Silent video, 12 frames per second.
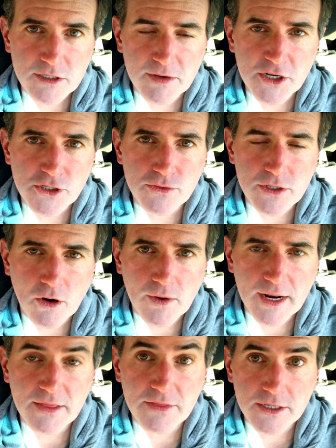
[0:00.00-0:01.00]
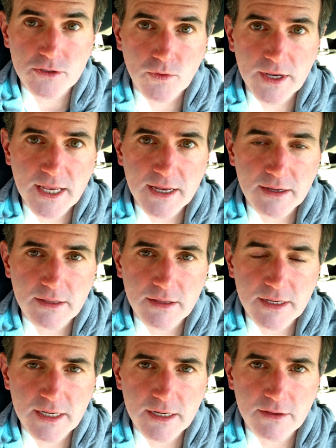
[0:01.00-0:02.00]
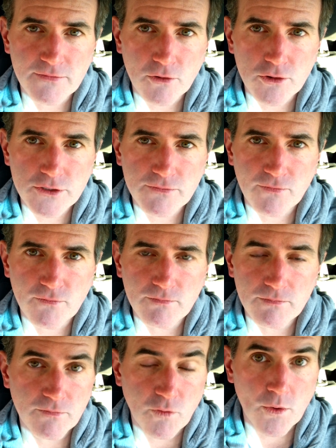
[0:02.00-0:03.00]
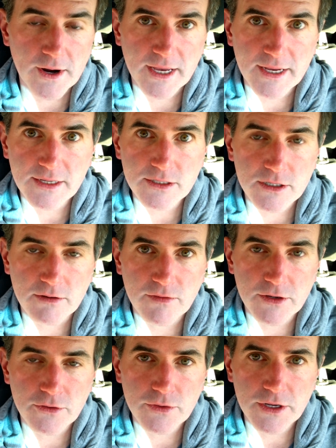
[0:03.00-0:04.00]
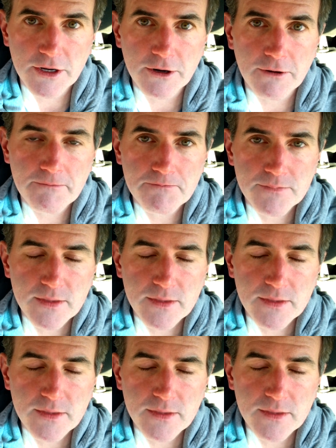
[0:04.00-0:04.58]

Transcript: issues already this week in the first 4 days of the new year.